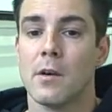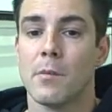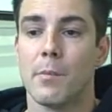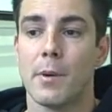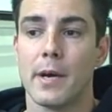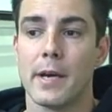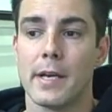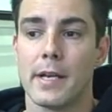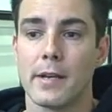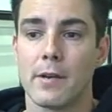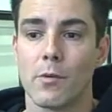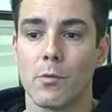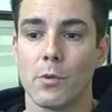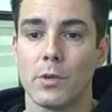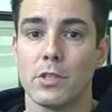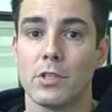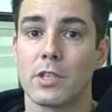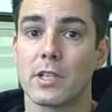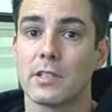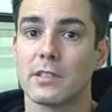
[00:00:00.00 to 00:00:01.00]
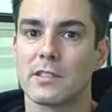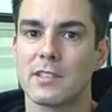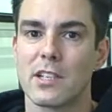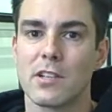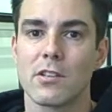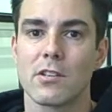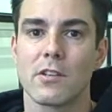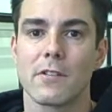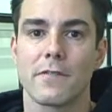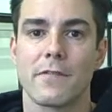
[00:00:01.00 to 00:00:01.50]
but when you
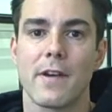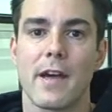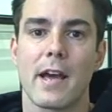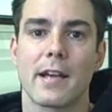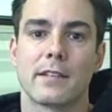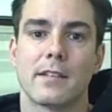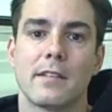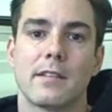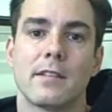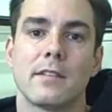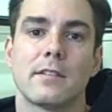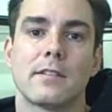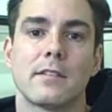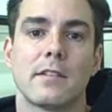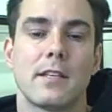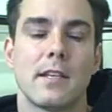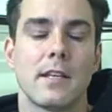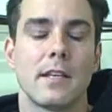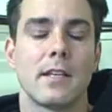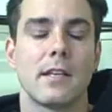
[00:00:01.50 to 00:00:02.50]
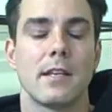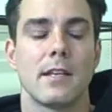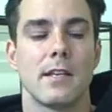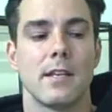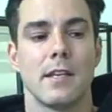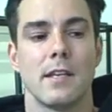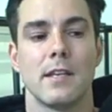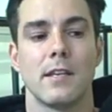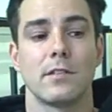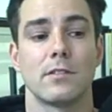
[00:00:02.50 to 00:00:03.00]
consider the fact that this kid
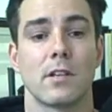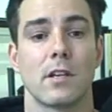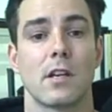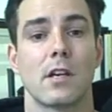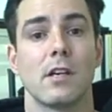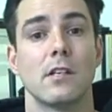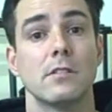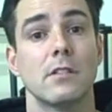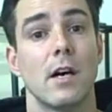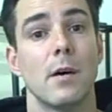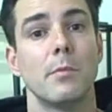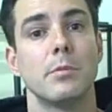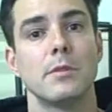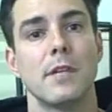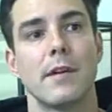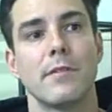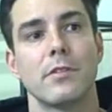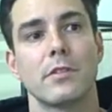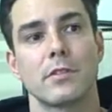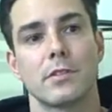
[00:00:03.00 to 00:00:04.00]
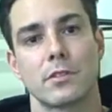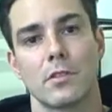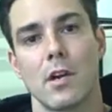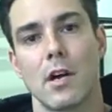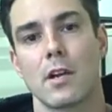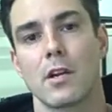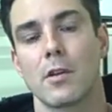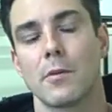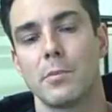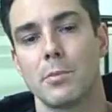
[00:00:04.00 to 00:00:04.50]
is a club-level
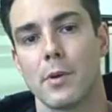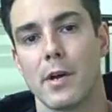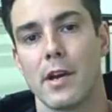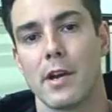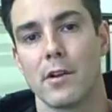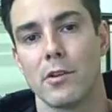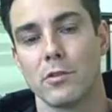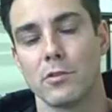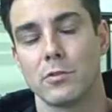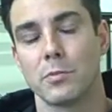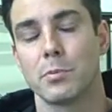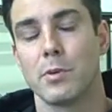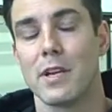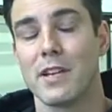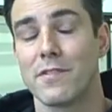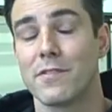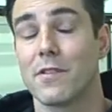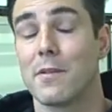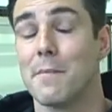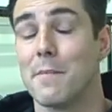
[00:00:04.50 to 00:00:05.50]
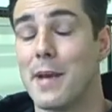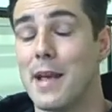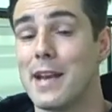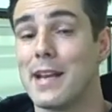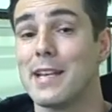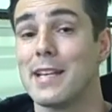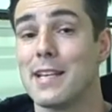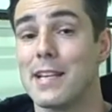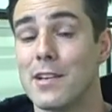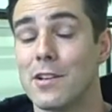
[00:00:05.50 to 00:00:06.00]
soccer player who's played for
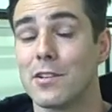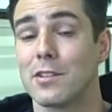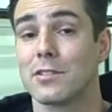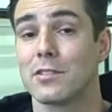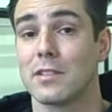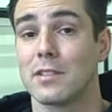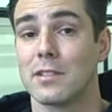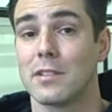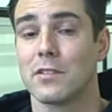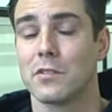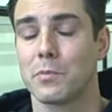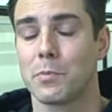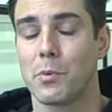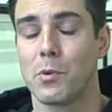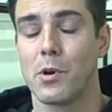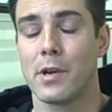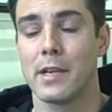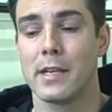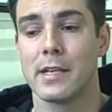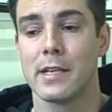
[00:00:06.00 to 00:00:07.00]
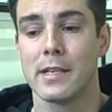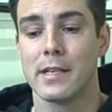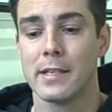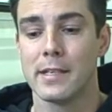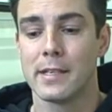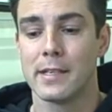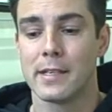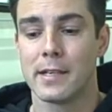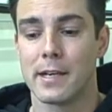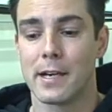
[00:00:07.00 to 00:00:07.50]
many years at this point,
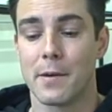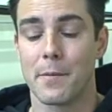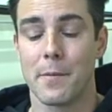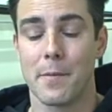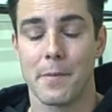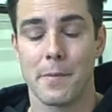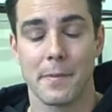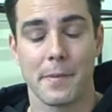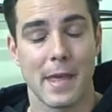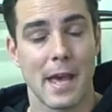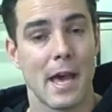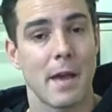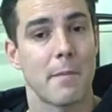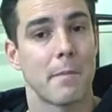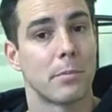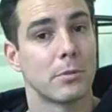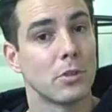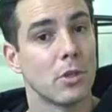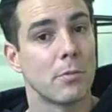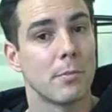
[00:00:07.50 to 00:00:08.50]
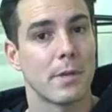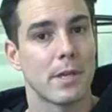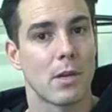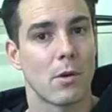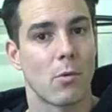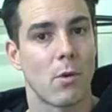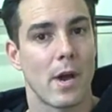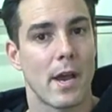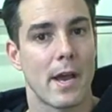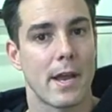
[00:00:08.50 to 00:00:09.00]
that blew me
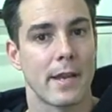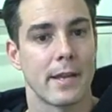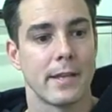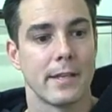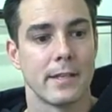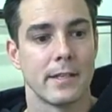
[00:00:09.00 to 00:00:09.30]
away.